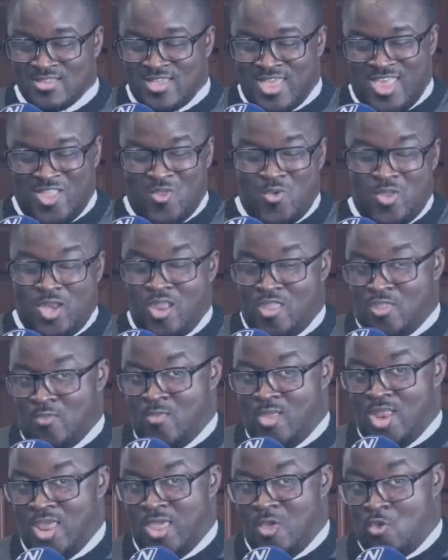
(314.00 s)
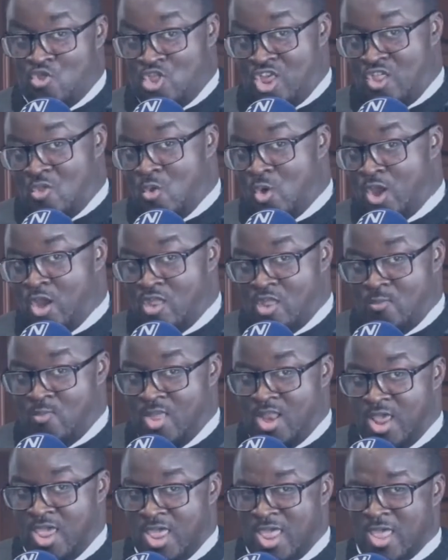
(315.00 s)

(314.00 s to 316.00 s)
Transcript: he's got a disability or she's got a disability.